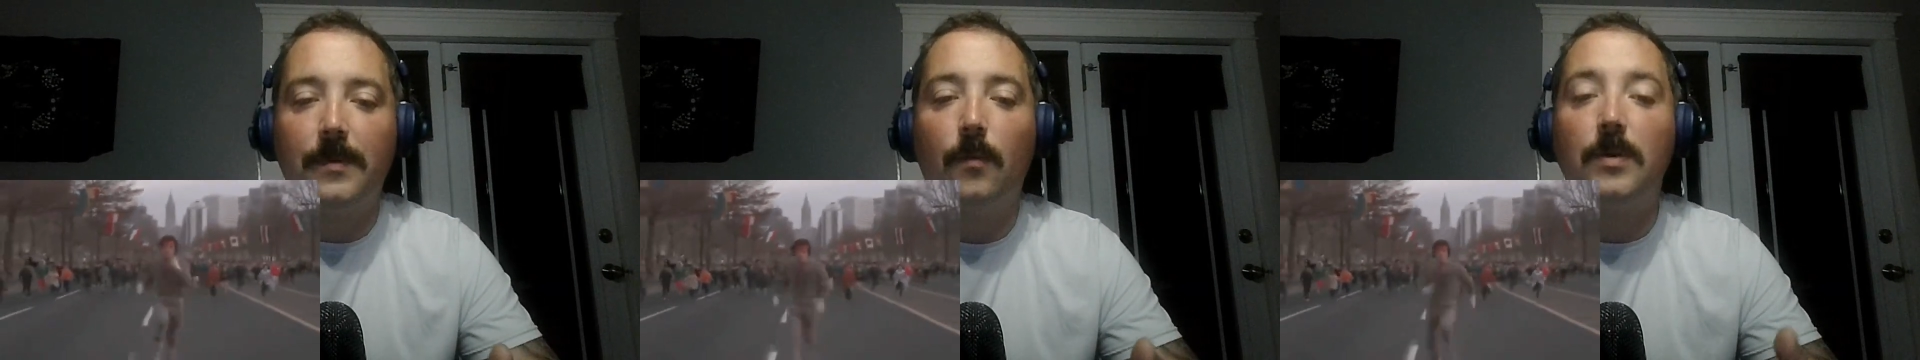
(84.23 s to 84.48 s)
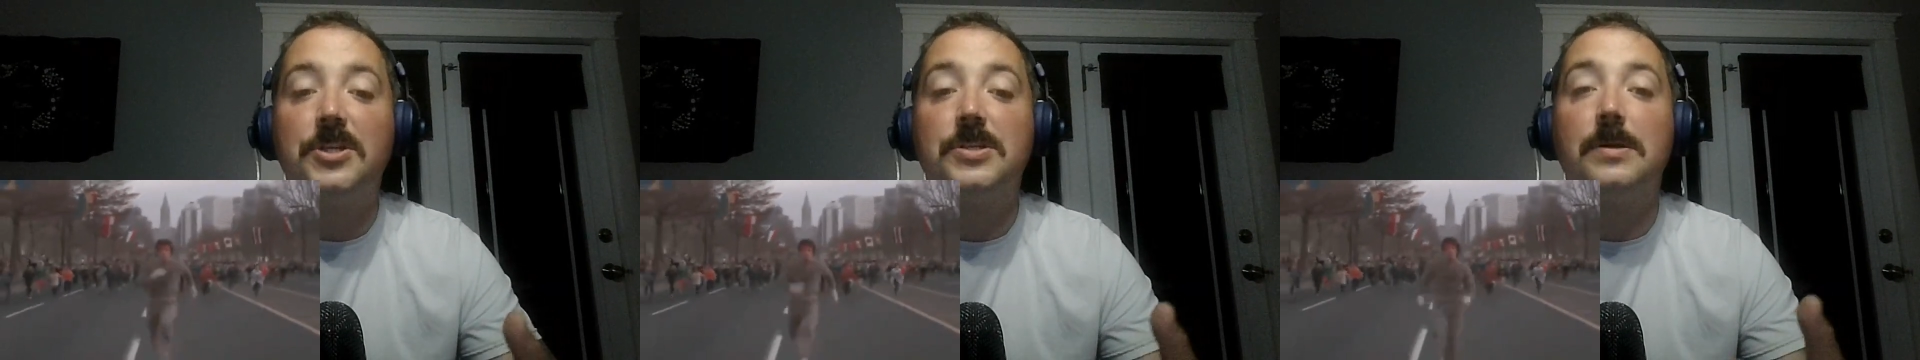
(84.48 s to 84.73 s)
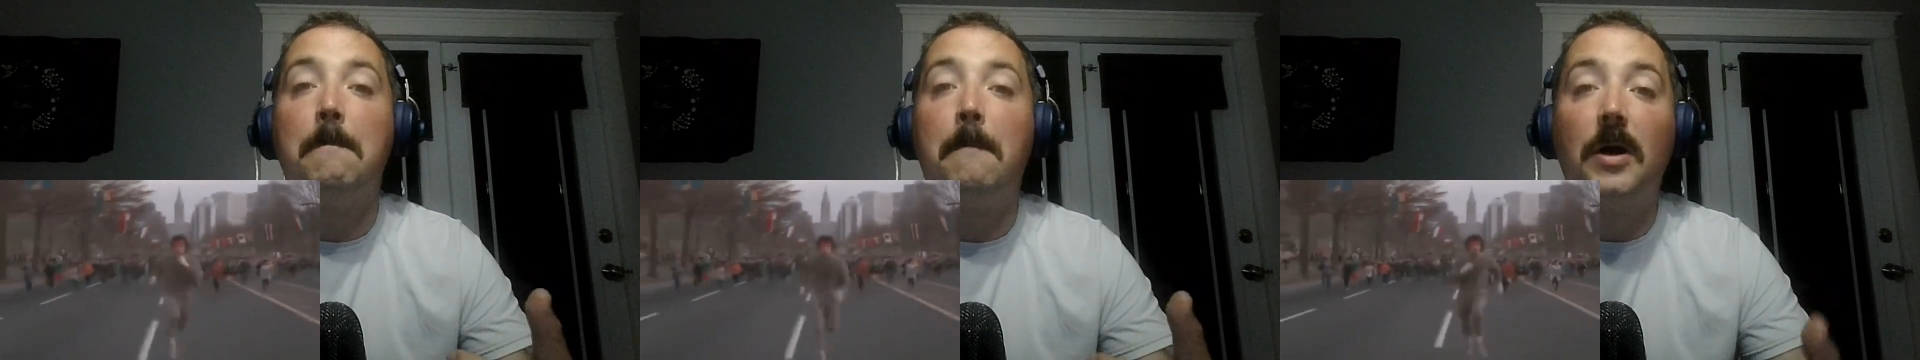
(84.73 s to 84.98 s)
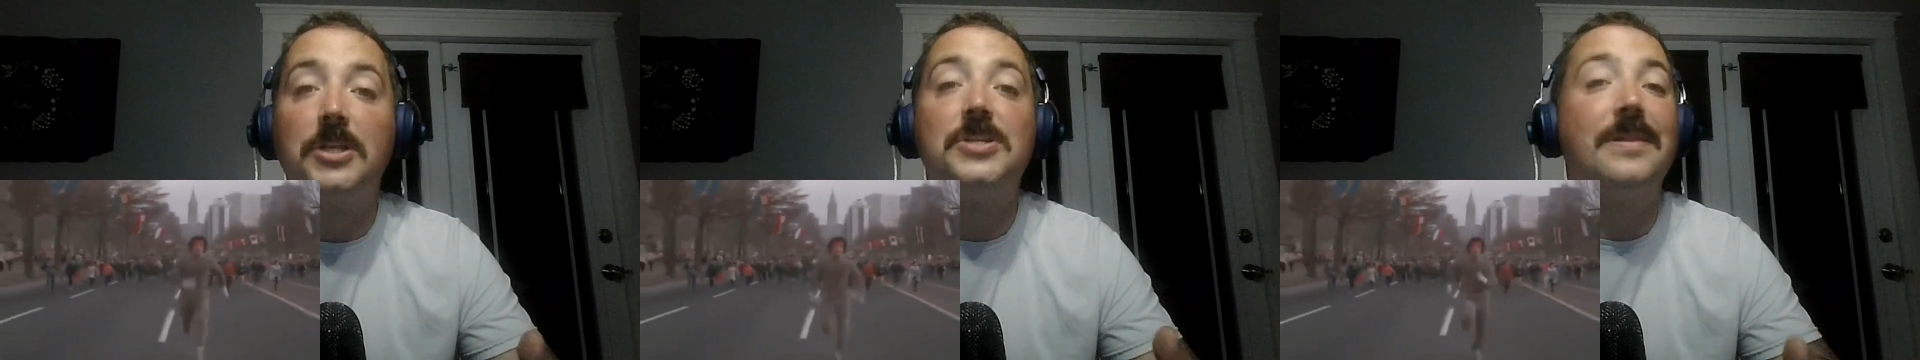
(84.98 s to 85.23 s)
which is a
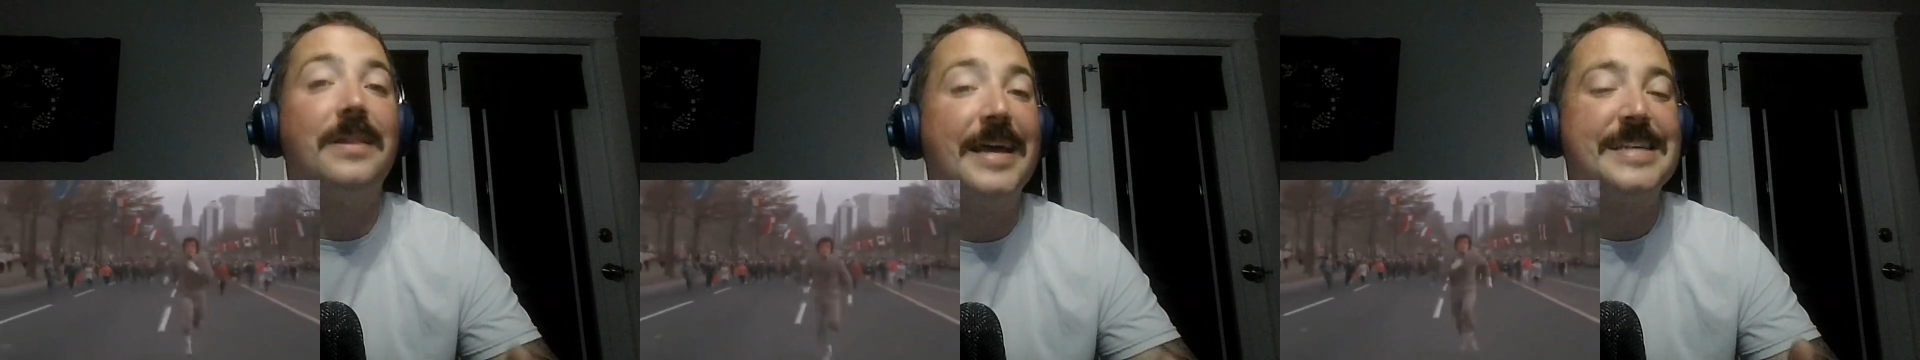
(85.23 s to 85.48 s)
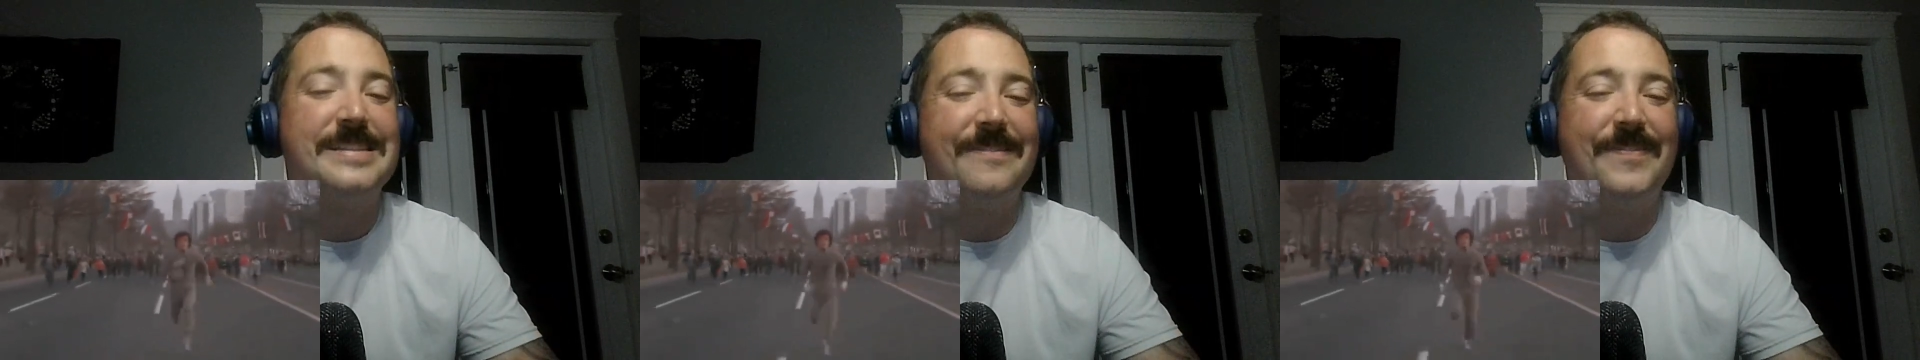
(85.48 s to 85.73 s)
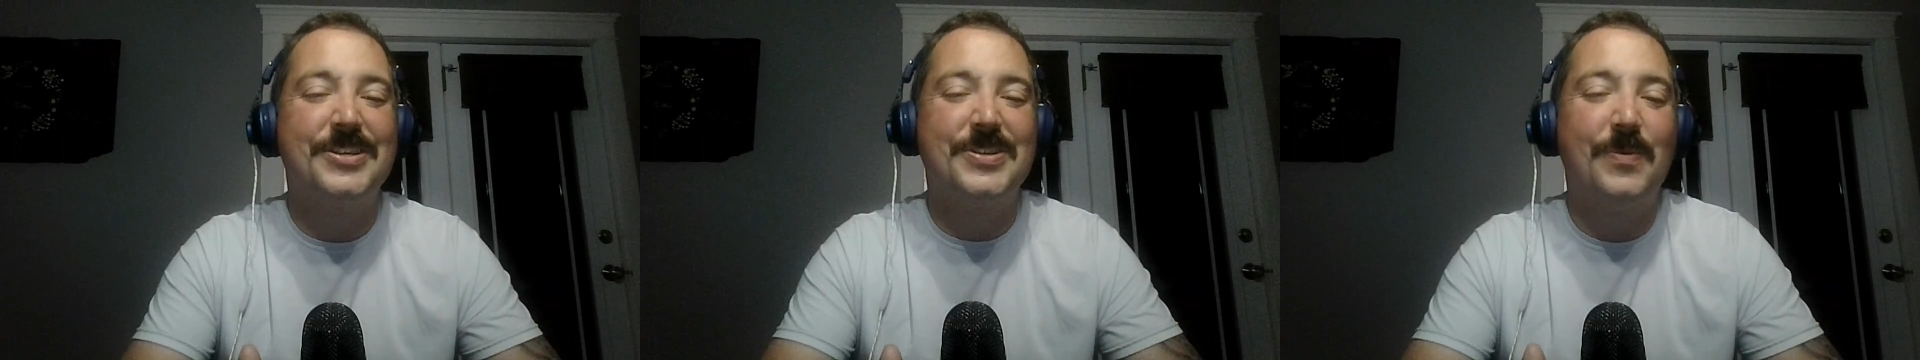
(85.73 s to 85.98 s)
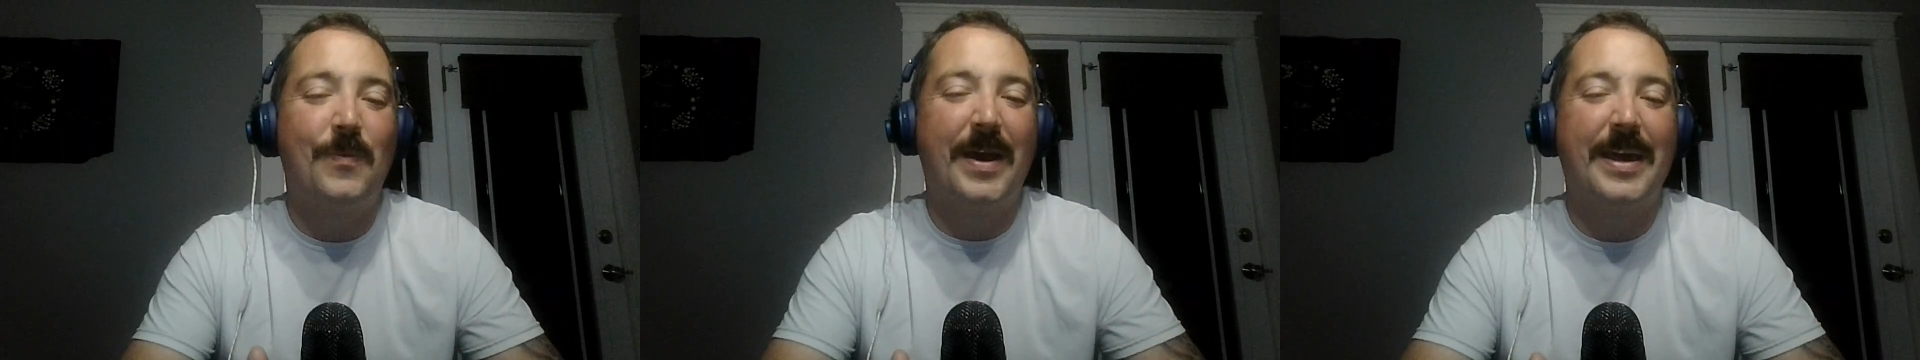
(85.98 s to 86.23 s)
much less
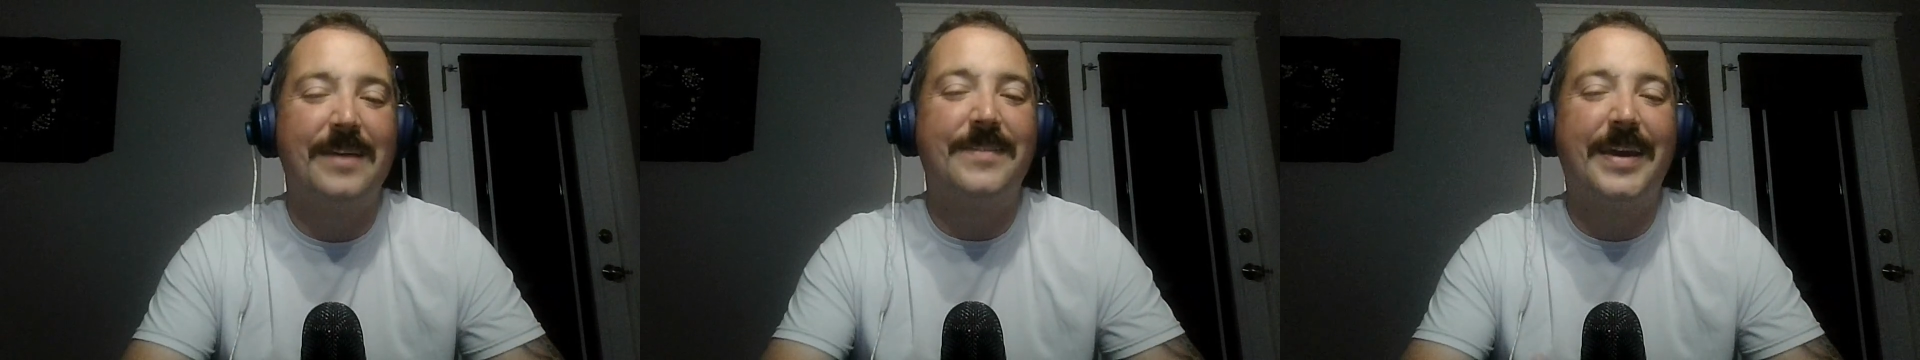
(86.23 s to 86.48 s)
efficient way of